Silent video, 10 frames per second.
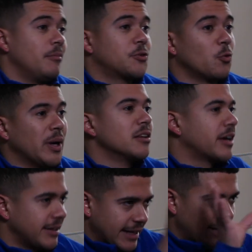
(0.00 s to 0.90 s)
So we look
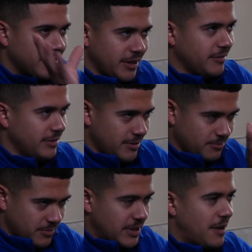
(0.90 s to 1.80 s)
at that
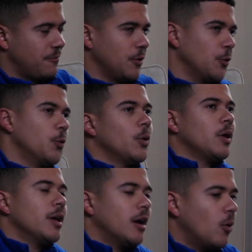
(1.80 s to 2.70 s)
in that view.
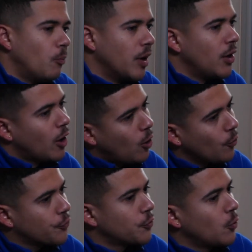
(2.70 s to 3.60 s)
But
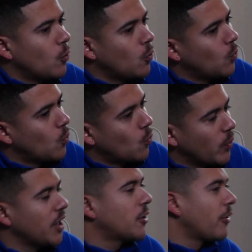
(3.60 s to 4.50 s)
also, we
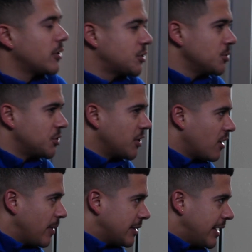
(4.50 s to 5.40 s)
encourage students to talk
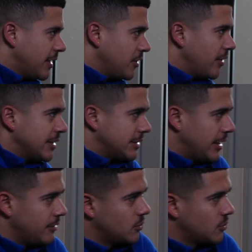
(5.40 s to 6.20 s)
about that in your essay.